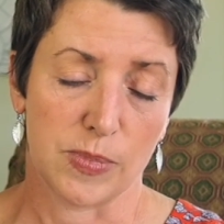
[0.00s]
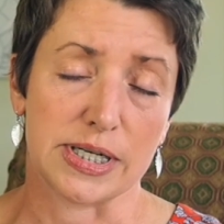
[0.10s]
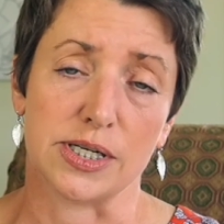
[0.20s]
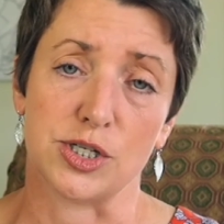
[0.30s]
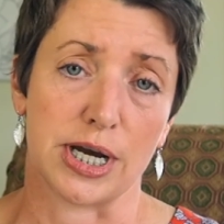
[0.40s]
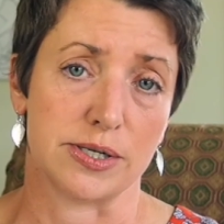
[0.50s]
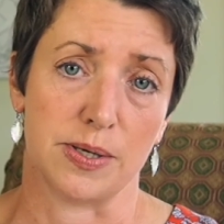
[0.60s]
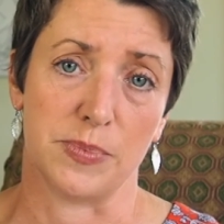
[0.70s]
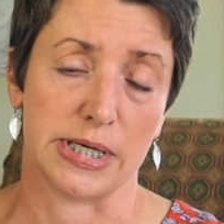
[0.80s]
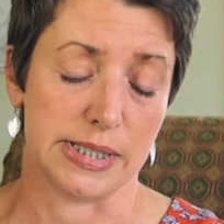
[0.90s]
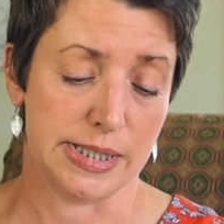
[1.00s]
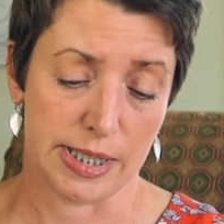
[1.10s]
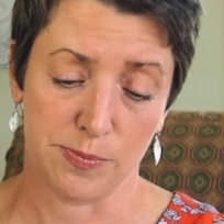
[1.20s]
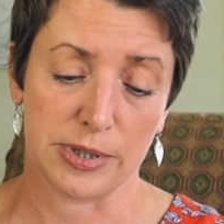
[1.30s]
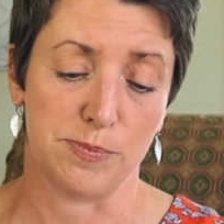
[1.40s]
but to share something
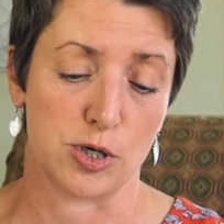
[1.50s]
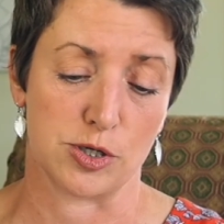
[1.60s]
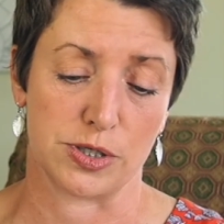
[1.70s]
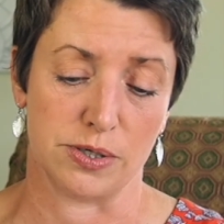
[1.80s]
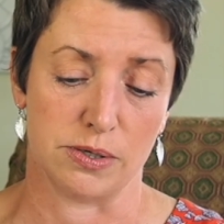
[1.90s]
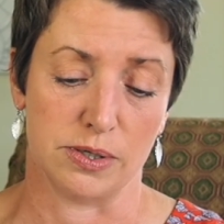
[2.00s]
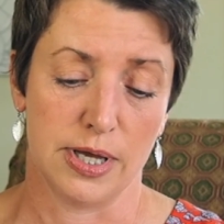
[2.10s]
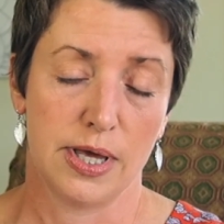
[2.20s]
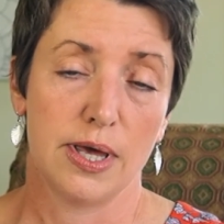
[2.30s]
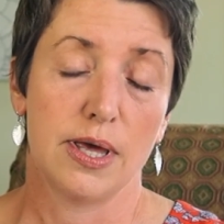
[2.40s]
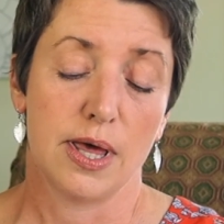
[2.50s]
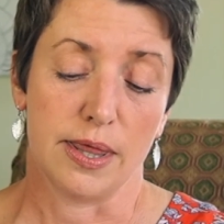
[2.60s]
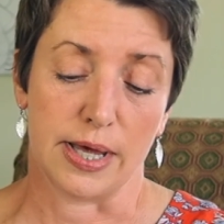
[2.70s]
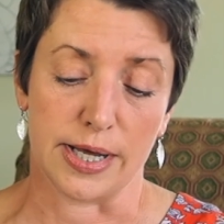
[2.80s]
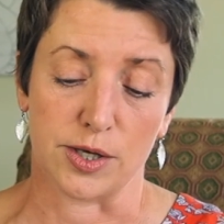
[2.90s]
deeply personal
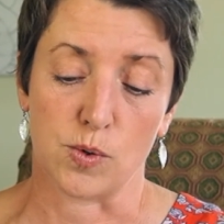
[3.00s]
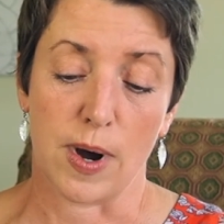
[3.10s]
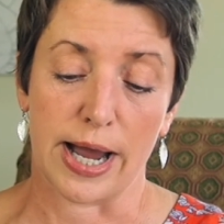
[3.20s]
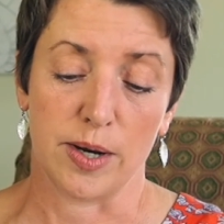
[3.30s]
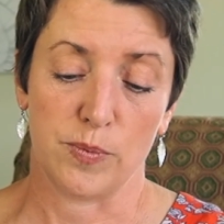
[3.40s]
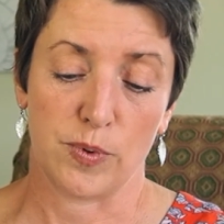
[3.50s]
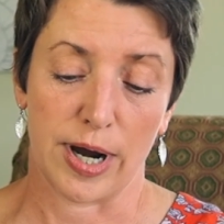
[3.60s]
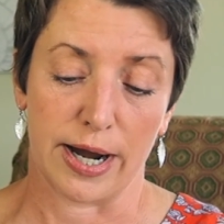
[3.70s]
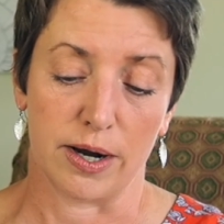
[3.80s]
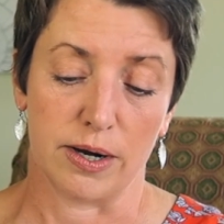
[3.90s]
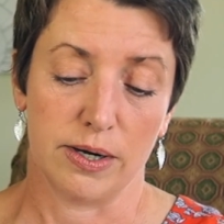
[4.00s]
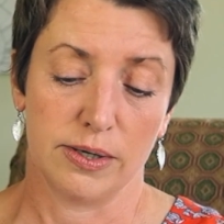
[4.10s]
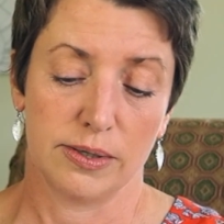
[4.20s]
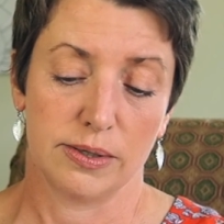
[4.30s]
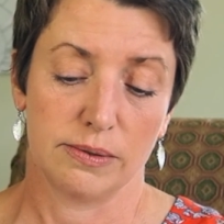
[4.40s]
that in the quiet prayer
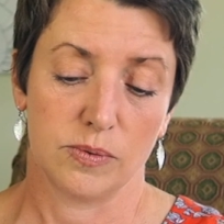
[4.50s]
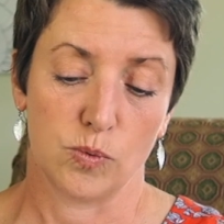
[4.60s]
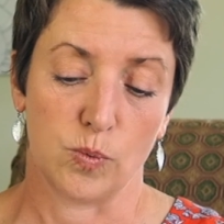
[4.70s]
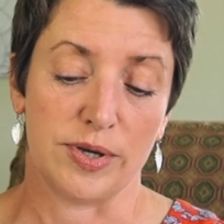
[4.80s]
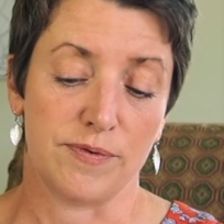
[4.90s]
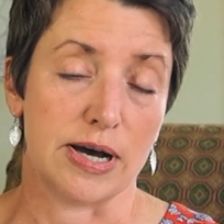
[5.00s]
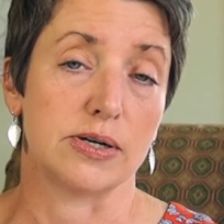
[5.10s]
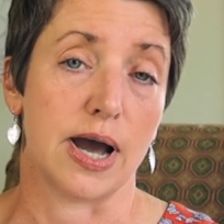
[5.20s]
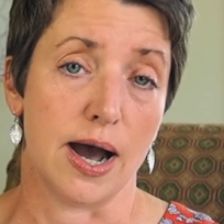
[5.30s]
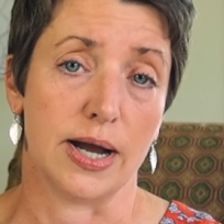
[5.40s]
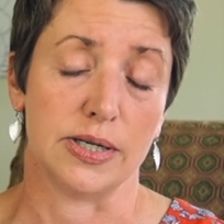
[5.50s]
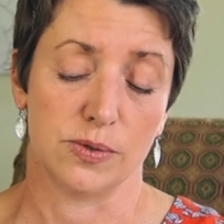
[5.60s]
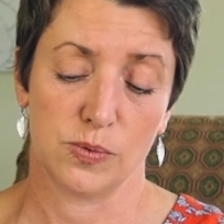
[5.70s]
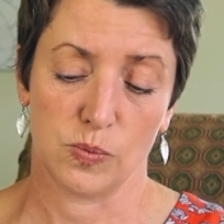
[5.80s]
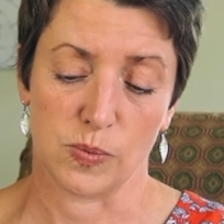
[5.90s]
we felt
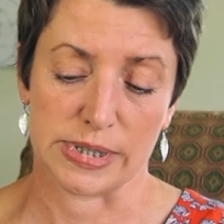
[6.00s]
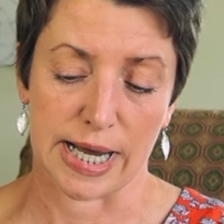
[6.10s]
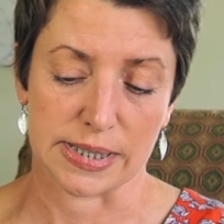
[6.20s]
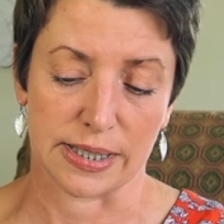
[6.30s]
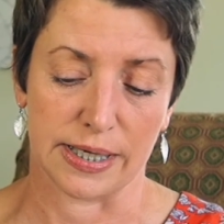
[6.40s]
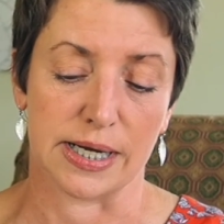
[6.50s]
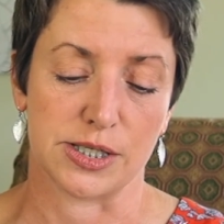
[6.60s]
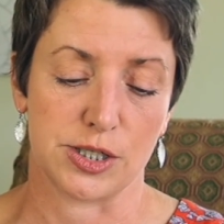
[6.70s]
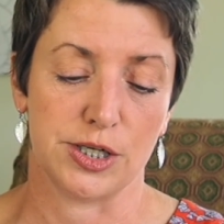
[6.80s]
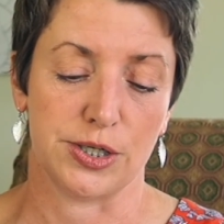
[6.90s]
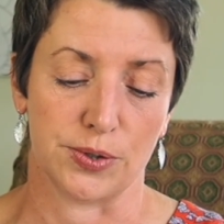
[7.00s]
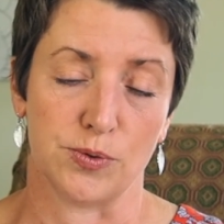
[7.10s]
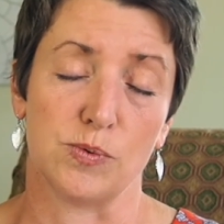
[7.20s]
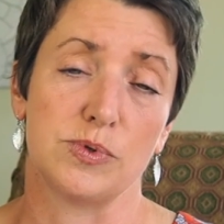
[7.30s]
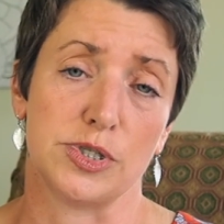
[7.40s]
God was asking us to
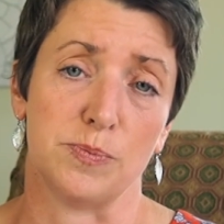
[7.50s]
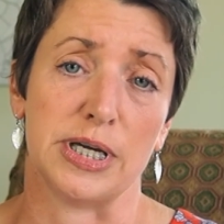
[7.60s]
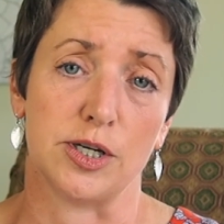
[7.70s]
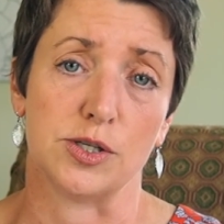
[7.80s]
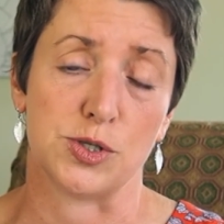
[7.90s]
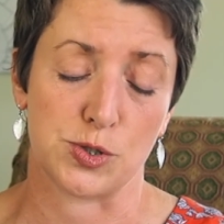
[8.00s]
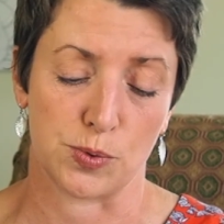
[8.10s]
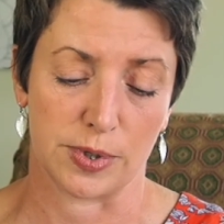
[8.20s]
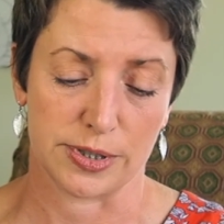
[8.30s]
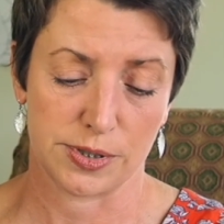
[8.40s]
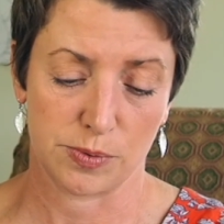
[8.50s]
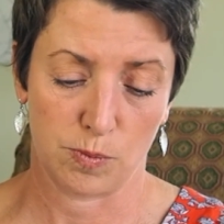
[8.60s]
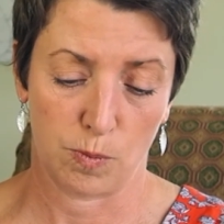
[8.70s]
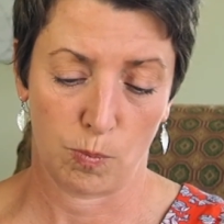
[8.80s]
do, to be good stewards.